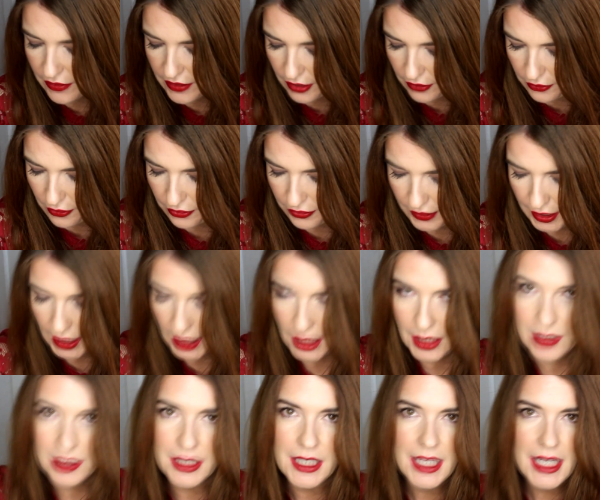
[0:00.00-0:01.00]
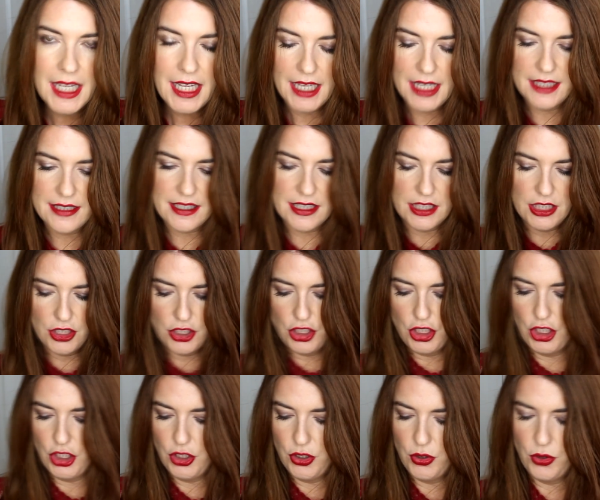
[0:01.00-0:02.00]
And the other thing is the
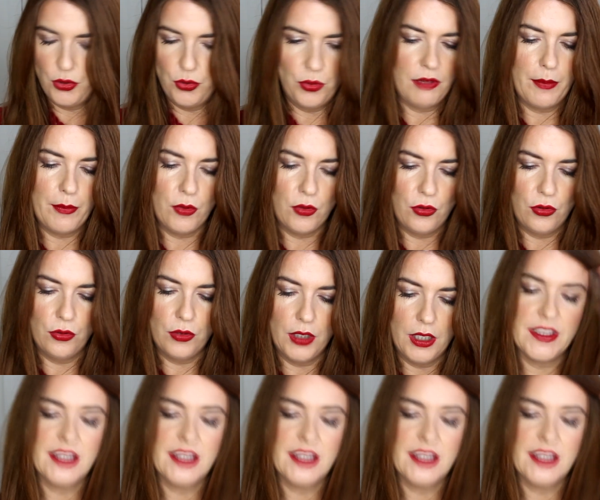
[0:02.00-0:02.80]
new Rimmel,